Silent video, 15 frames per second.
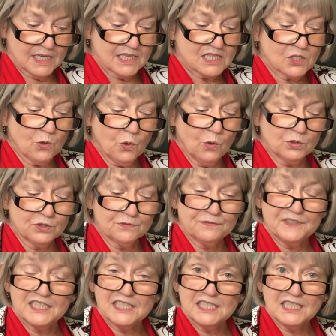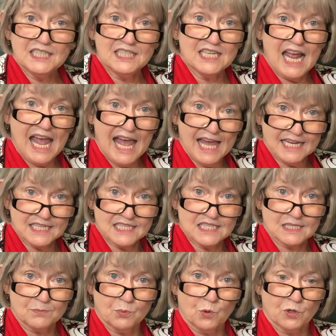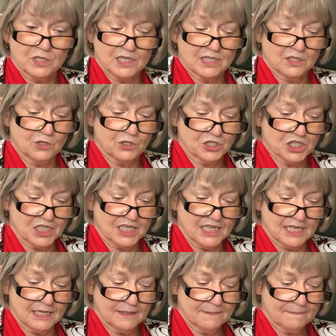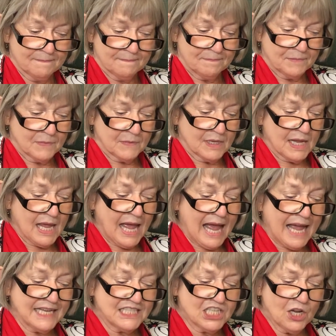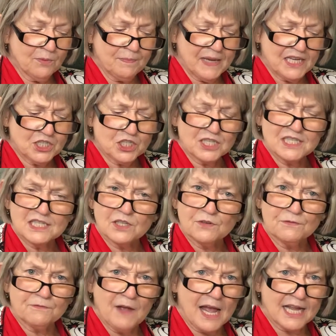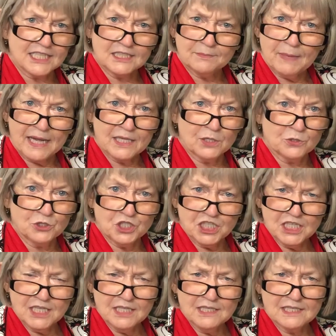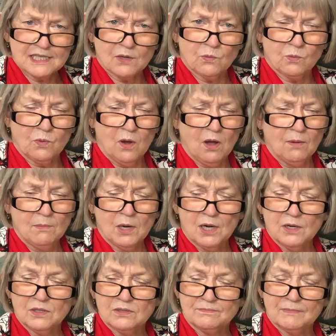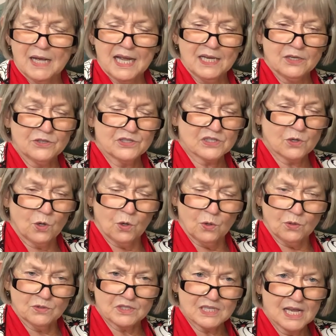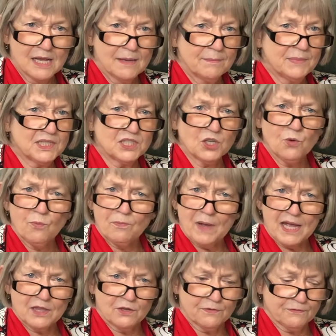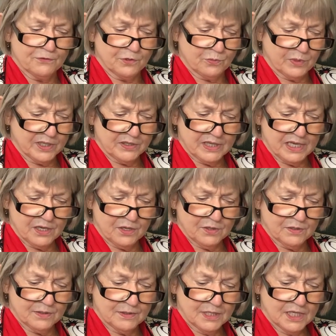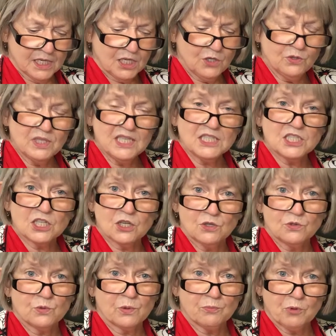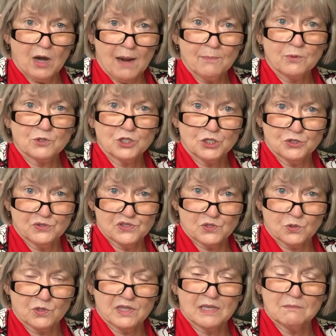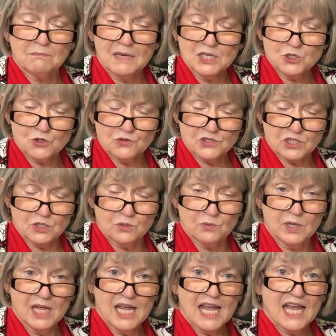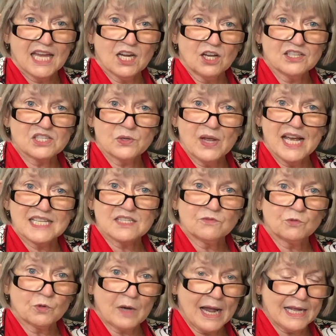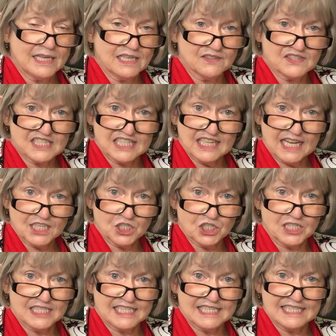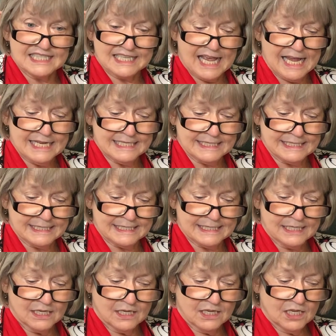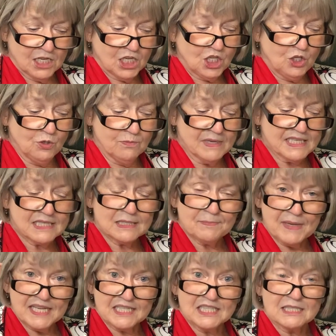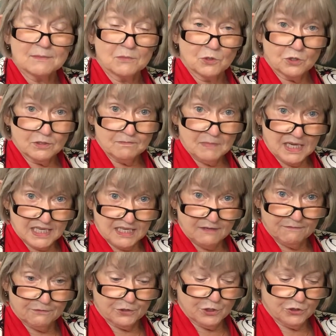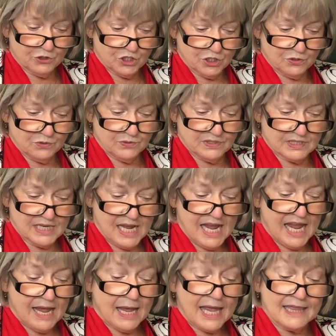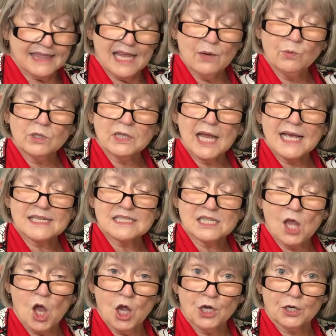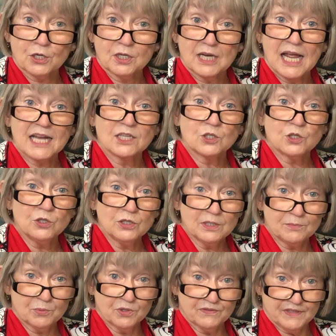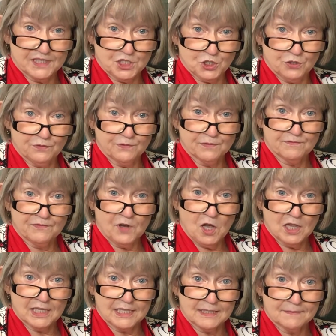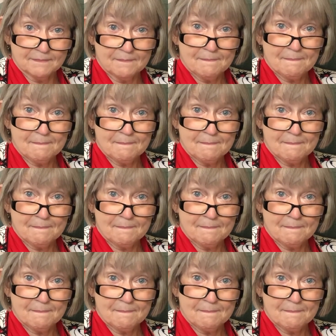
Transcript: So older feet need added support and cushioning. I tell patients they're fine to buy their jeans at Walmart, Myers, Kohl's, but don't buy their footwear there. You need to go to a proper shoe store that measures you and also has a variety of selections and sizes. You must spend some good money for your shoes, and they will last longer and could prevent you from falling.